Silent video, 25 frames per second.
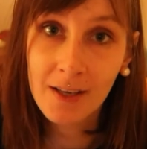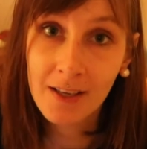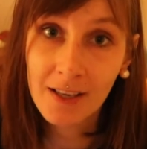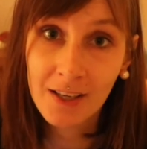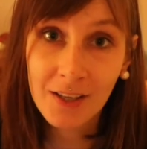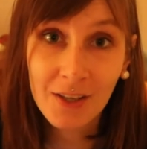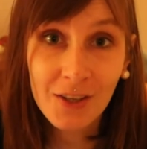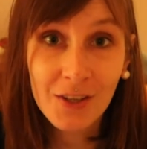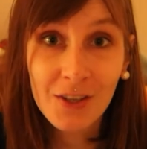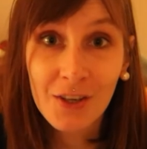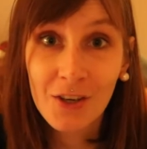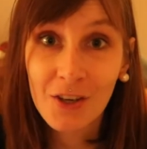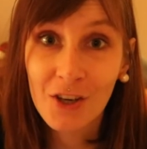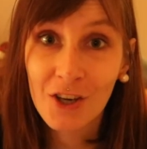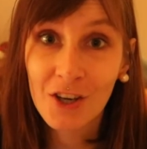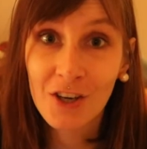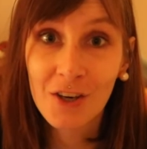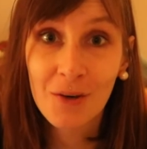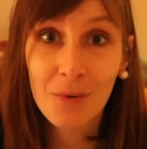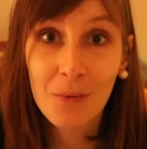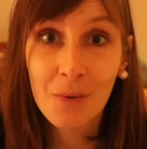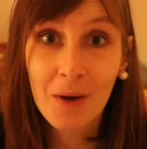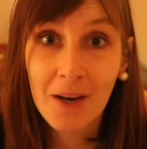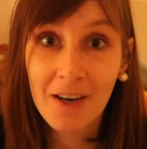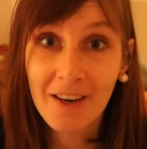you're not
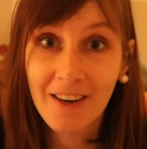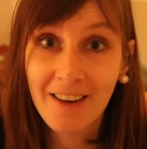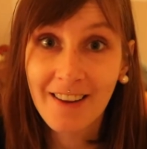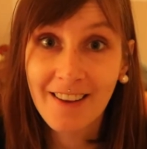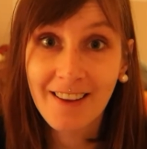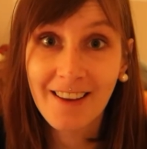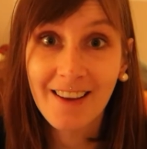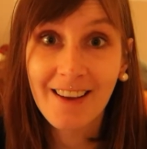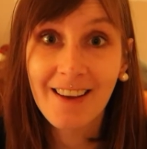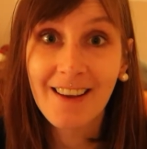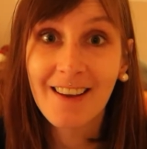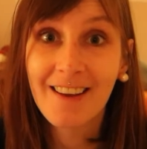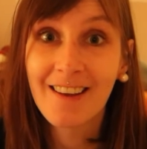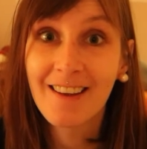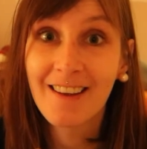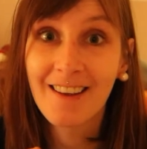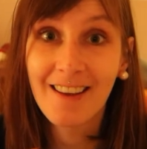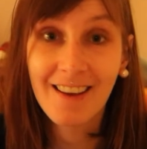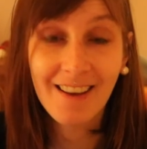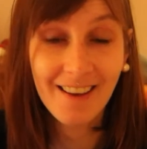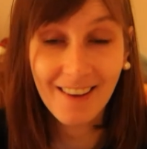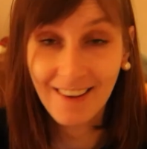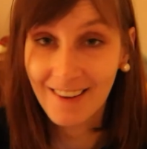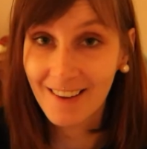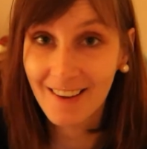gonna wear it
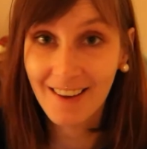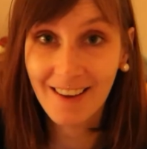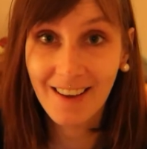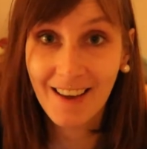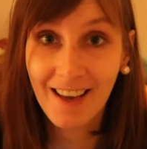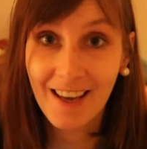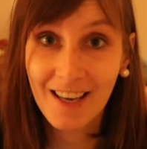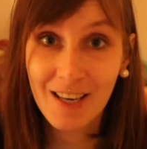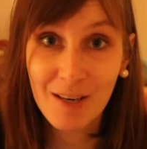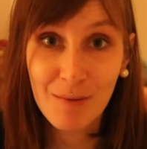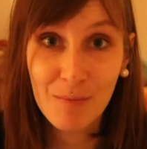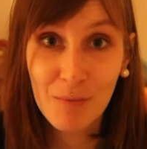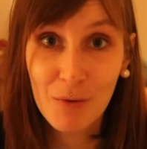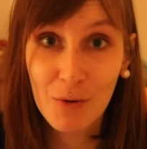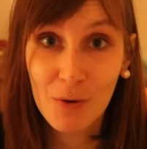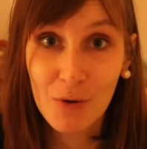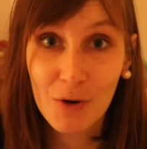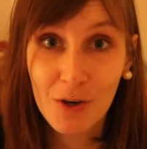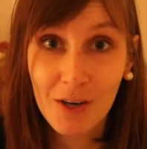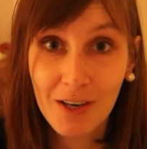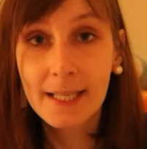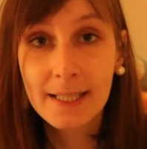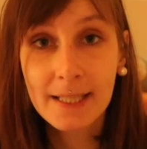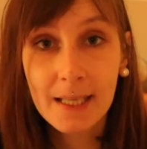anymore.